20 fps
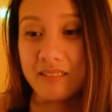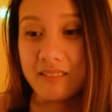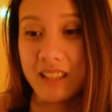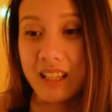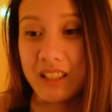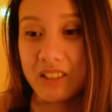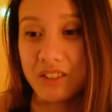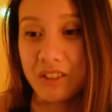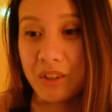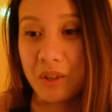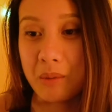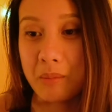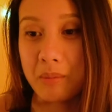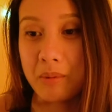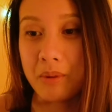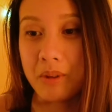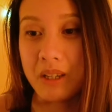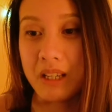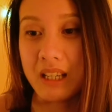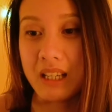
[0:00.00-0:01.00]
at a certain
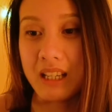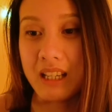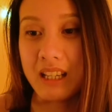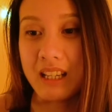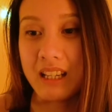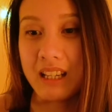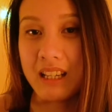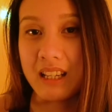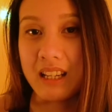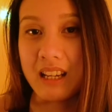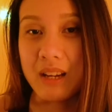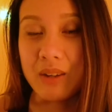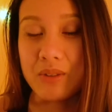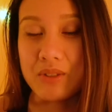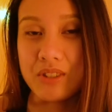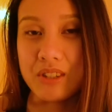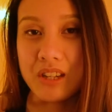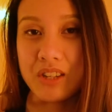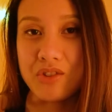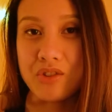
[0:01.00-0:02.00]
point, and I
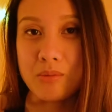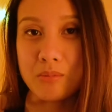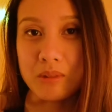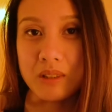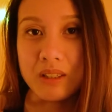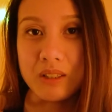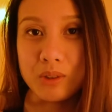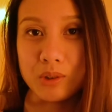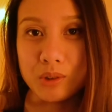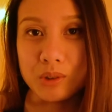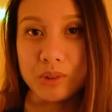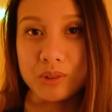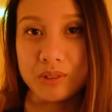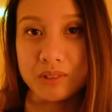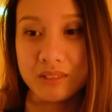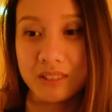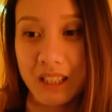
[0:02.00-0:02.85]
was desperately hold